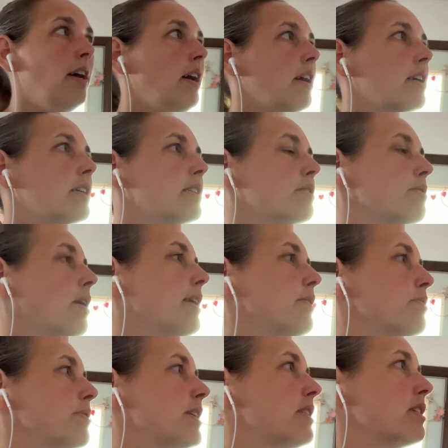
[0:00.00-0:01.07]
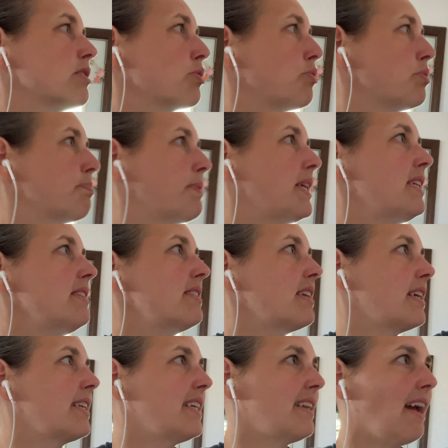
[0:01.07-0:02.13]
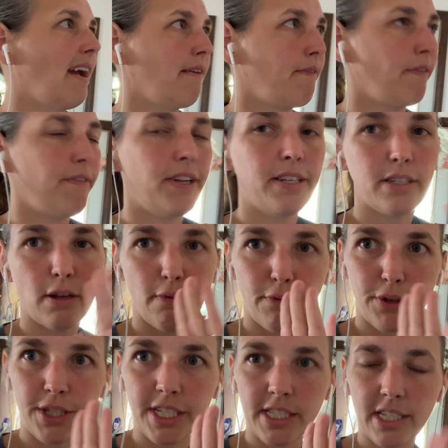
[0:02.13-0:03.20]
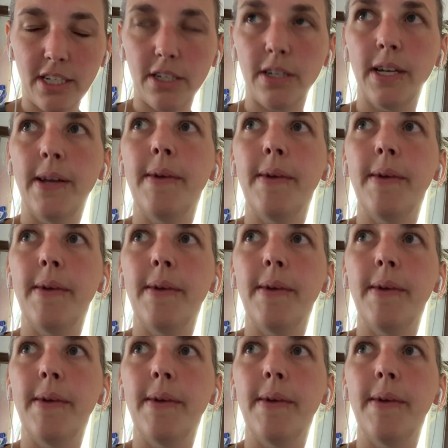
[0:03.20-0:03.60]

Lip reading: because I don't need this whole piece. I need half of it for this year,